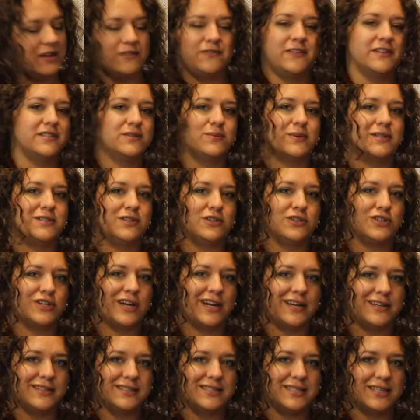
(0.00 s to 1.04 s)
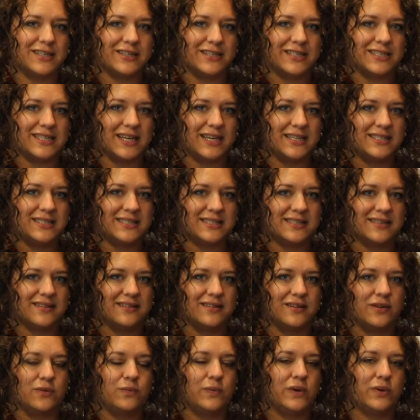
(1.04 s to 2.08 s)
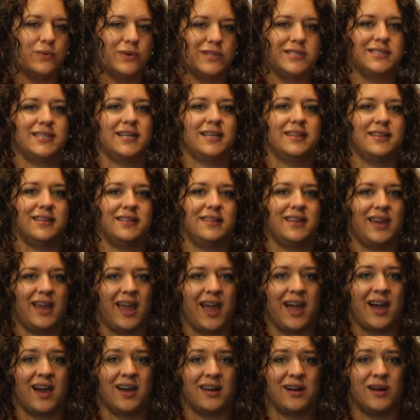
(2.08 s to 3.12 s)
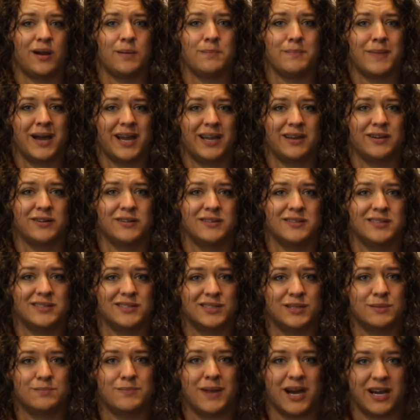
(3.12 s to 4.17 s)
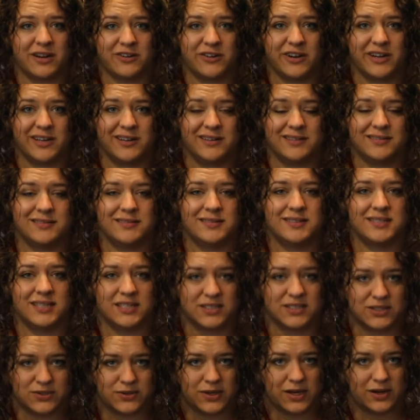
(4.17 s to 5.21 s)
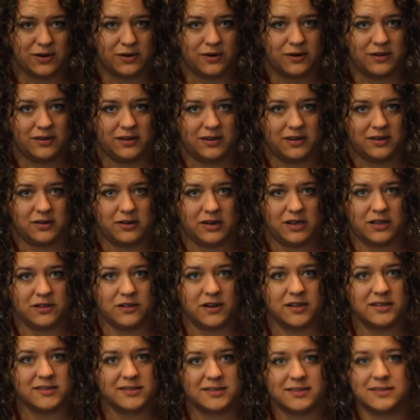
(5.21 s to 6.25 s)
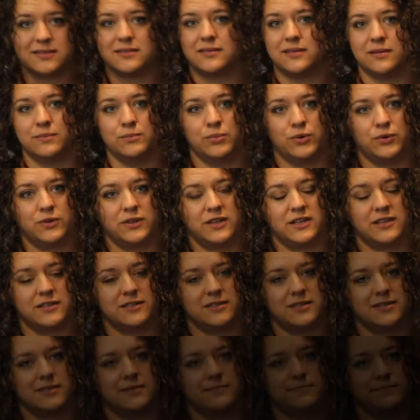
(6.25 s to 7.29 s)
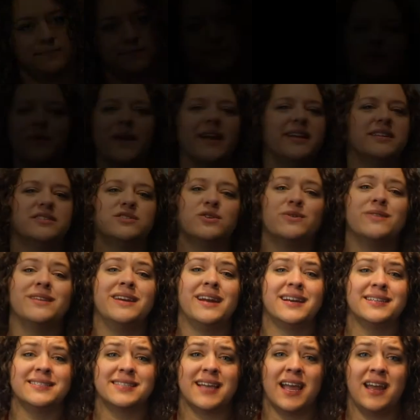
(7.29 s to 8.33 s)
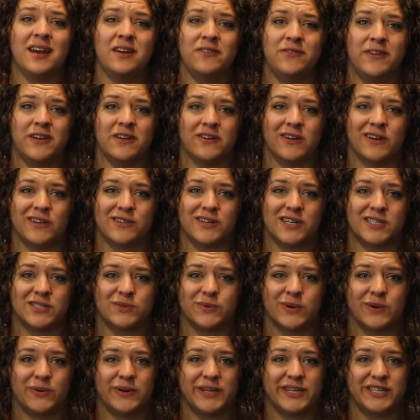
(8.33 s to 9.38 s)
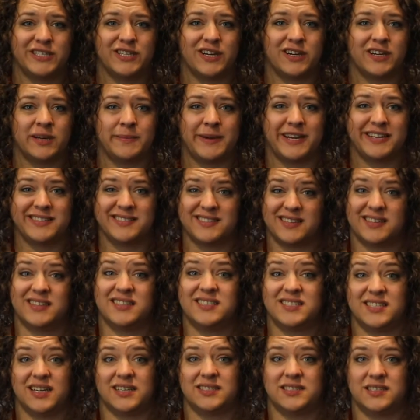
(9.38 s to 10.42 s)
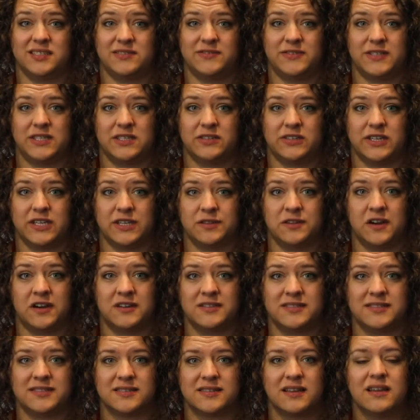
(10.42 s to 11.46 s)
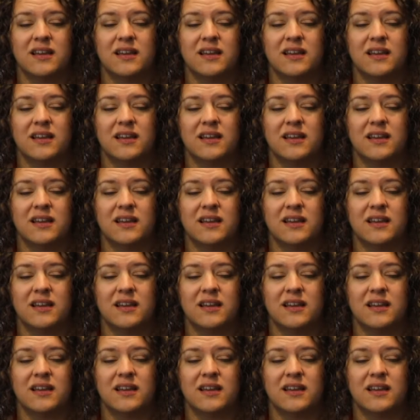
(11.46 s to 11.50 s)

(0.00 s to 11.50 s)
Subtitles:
if this was your child's hearing test, we would say that they had a mild to moderate sensory neural hearing loss in both ears. All right, so the next kind of hearing loss we're going to talk about is a conductive hearing loss.